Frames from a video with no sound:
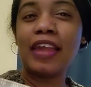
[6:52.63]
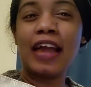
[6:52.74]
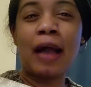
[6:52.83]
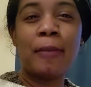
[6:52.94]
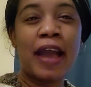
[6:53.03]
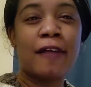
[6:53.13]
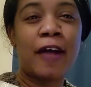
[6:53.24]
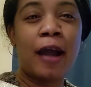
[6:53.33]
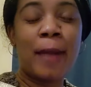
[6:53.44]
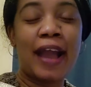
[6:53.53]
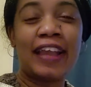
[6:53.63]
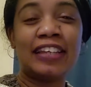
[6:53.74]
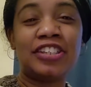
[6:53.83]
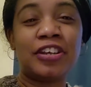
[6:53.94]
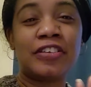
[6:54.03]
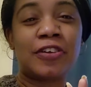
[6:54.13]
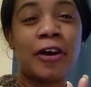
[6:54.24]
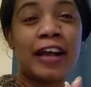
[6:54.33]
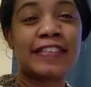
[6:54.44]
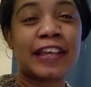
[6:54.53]
I'm gonna have all my insurance
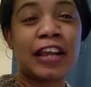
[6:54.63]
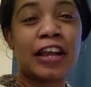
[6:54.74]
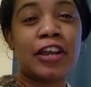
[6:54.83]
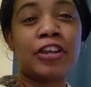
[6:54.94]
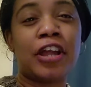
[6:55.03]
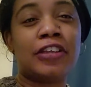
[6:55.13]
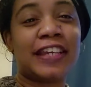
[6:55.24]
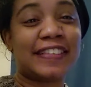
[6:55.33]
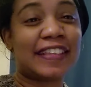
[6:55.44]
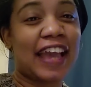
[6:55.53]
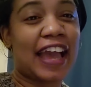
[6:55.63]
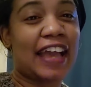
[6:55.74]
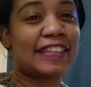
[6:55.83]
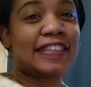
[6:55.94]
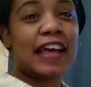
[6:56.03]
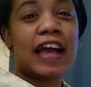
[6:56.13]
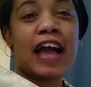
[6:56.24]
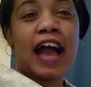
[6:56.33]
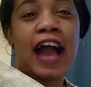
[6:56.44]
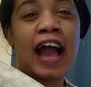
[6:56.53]
cards in here, you know, just in case
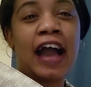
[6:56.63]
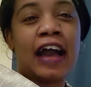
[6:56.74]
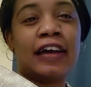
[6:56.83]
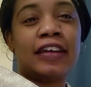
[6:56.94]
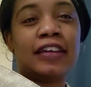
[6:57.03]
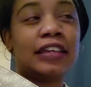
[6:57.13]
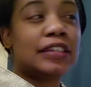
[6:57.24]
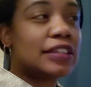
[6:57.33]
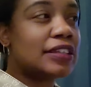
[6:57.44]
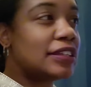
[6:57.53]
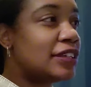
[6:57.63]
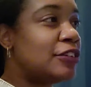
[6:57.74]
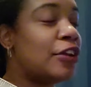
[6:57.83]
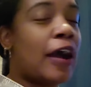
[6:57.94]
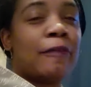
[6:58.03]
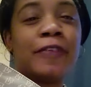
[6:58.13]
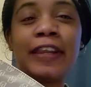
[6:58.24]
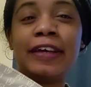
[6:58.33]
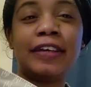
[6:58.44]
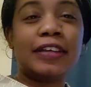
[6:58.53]
I, you know, I'm
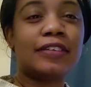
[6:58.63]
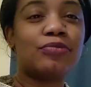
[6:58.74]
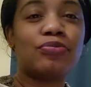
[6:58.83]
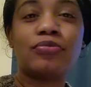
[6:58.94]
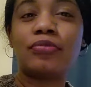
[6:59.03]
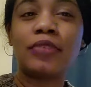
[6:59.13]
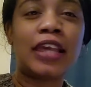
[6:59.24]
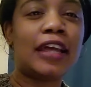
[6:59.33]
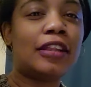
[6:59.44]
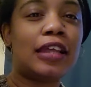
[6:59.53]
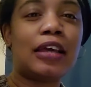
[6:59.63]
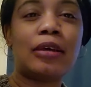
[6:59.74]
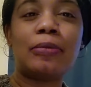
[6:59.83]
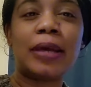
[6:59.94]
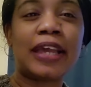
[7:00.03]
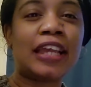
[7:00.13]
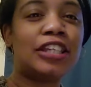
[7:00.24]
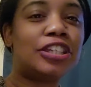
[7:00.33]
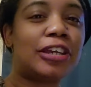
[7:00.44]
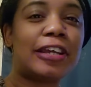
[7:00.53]
gonna give them an
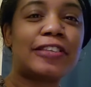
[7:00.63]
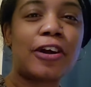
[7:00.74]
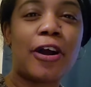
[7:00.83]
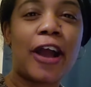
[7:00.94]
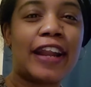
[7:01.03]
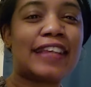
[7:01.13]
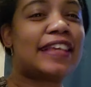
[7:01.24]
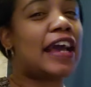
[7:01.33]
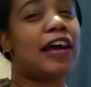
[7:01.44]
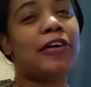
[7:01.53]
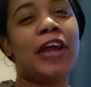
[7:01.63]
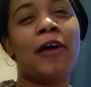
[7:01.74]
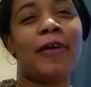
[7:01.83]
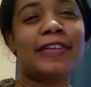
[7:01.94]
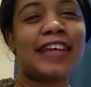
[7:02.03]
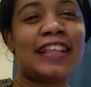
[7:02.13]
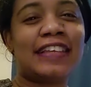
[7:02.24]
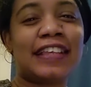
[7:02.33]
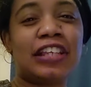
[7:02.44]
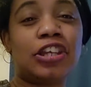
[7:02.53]
insurance card and they say, oh no, we don't take
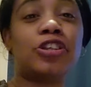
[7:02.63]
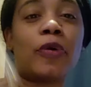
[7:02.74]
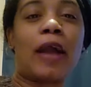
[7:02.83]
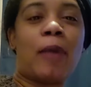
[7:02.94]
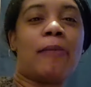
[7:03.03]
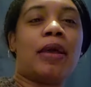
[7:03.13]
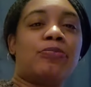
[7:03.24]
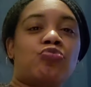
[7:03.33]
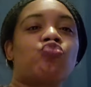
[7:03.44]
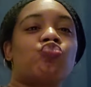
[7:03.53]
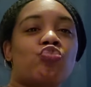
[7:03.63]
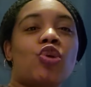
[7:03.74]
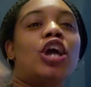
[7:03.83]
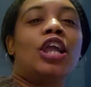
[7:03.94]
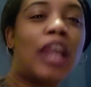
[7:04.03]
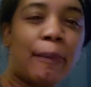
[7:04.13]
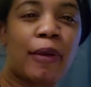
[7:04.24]
this insurance. Okay, wait a minute. Let